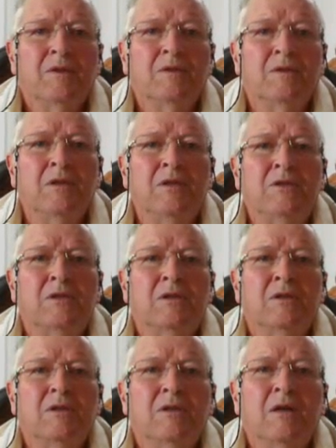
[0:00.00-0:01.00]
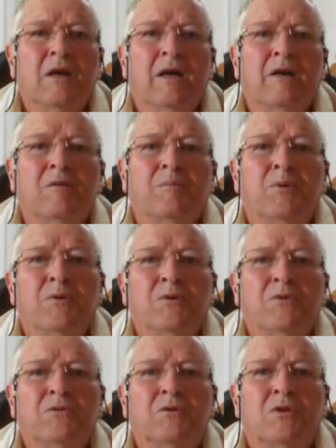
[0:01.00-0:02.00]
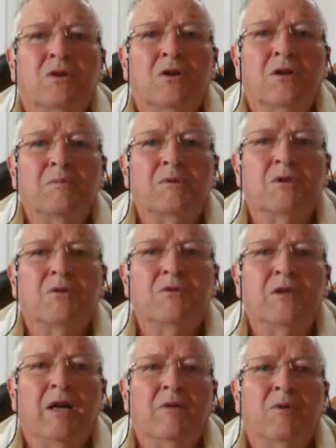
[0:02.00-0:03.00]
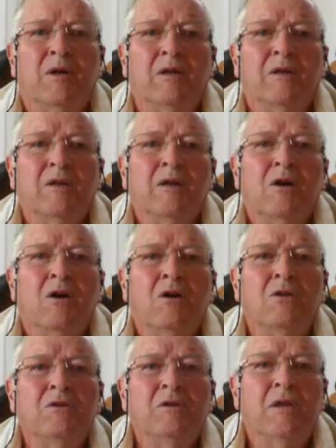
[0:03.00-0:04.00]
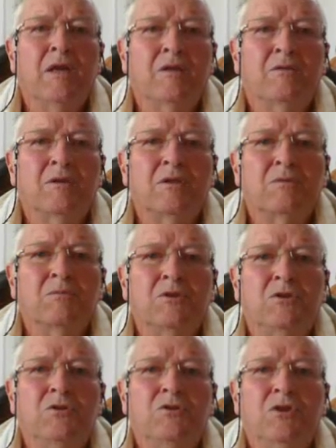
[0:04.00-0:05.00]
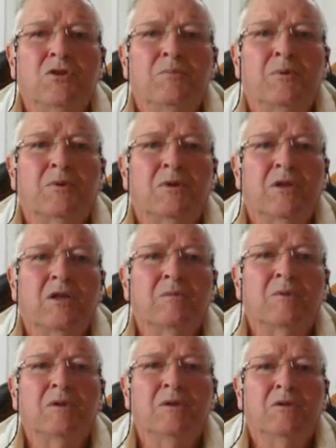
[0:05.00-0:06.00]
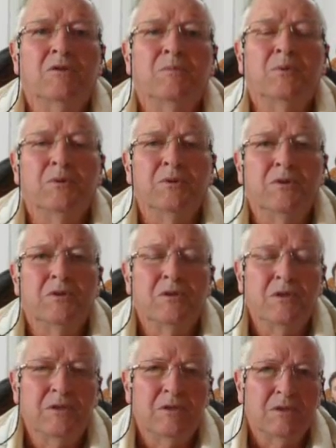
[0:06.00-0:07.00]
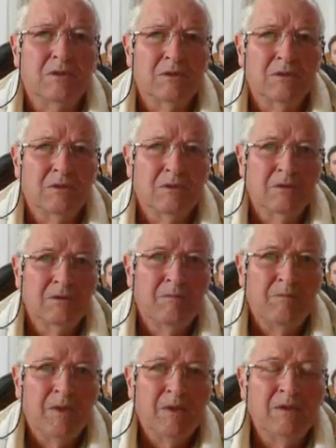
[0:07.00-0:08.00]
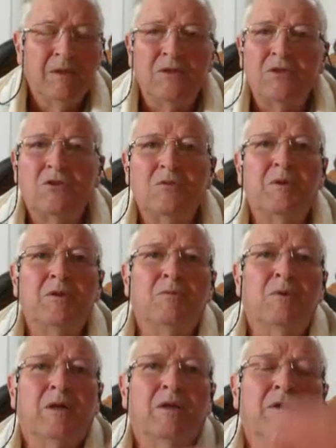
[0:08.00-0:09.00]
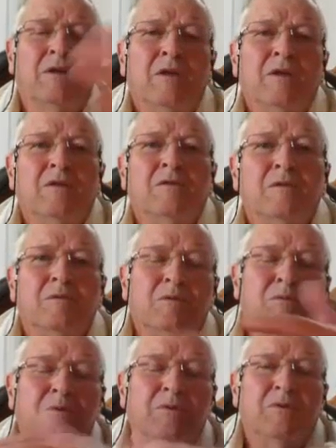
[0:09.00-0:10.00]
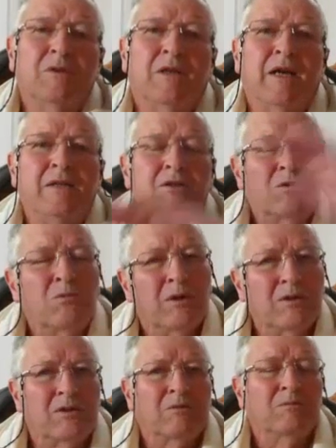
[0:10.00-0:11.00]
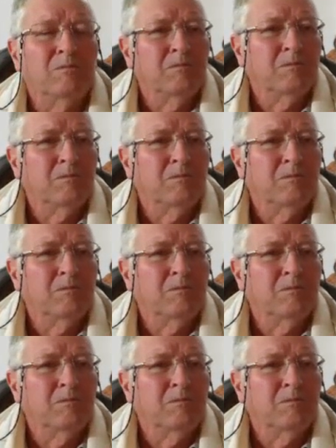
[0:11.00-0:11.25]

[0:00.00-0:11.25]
These are appointed times of Yahweh, holy gatherings which you shall proclaim in their appointed seasons. Now, this could be the, one of the, the, the latest ones that